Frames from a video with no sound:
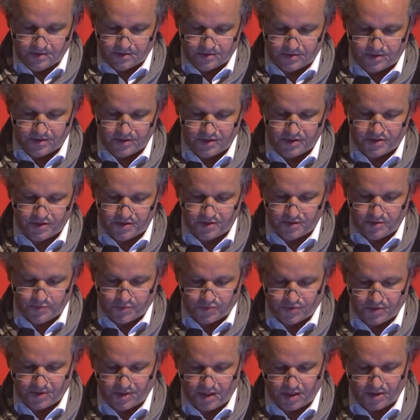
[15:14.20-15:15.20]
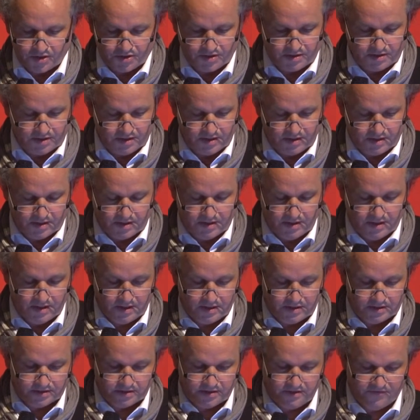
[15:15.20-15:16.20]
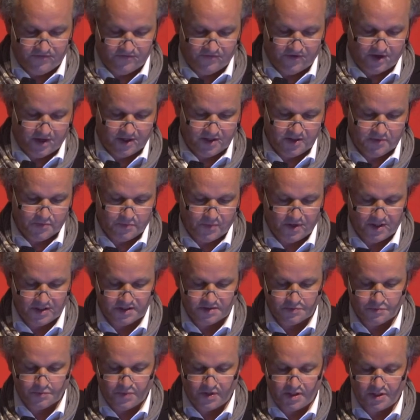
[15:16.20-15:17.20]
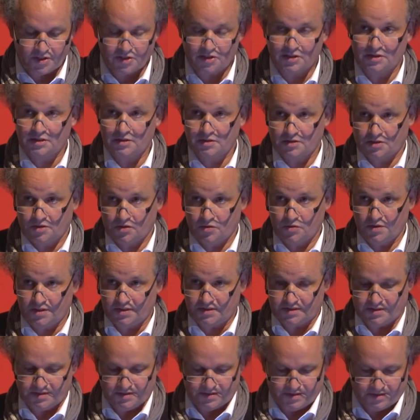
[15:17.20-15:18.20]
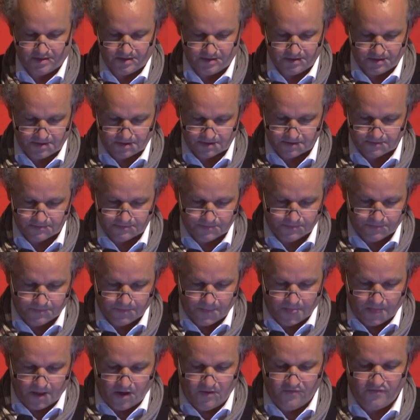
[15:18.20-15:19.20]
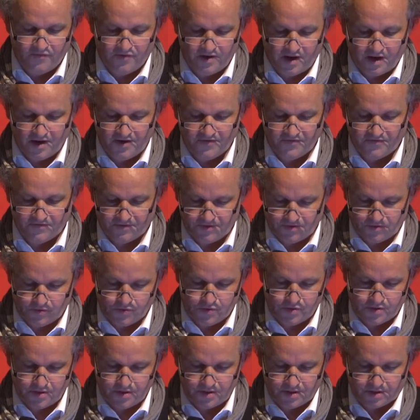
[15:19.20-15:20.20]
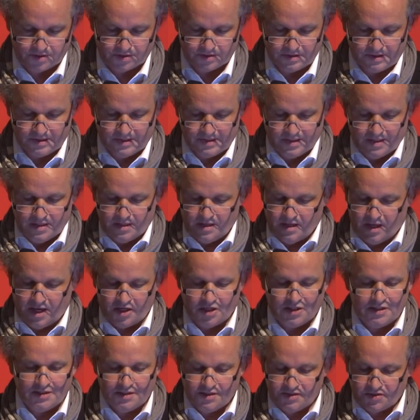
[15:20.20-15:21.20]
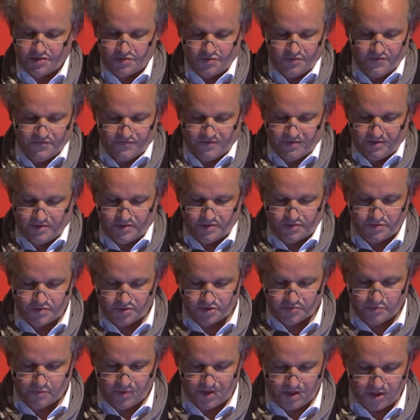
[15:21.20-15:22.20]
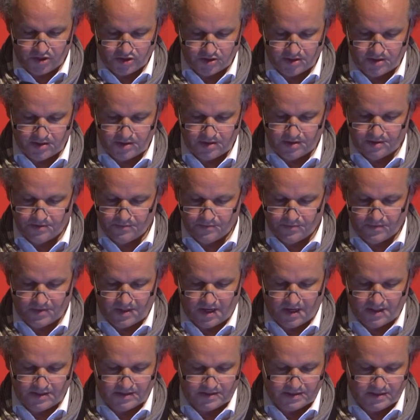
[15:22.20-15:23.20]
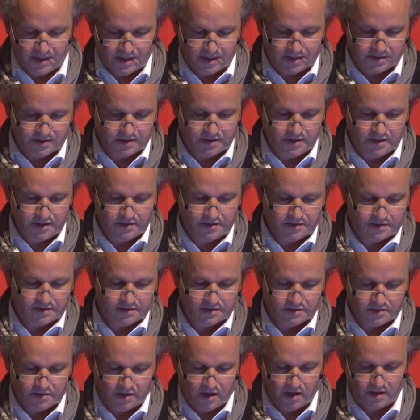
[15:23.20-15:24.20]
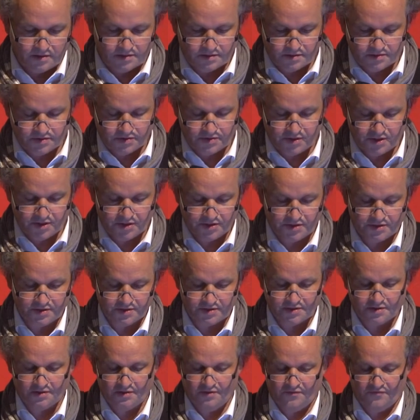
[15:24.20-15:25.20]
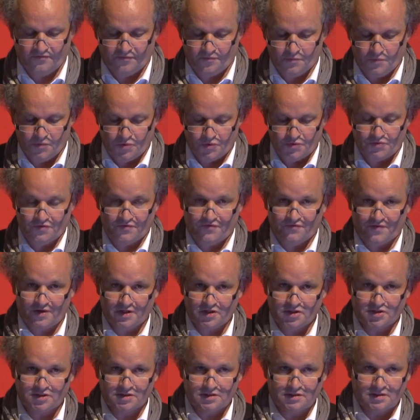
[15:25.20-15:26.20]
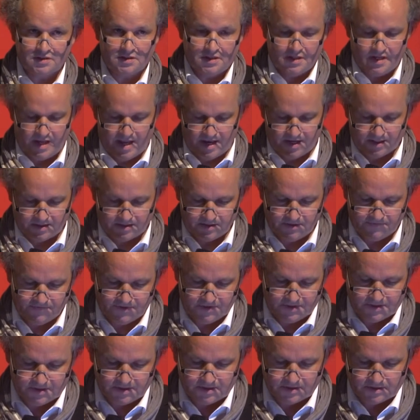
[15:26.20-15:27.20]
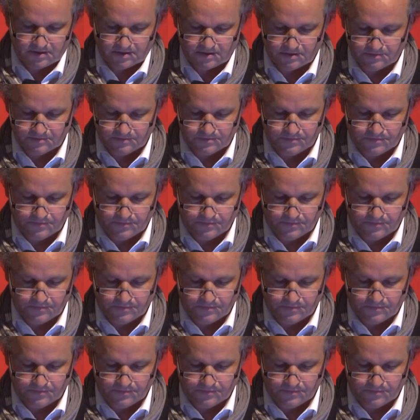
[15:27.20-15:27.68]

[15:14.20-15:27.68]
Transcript: Traditional production techniques defined by spatial coexistence of life and work actually dissolved into spatial dissected concentrations of monofunctional activities.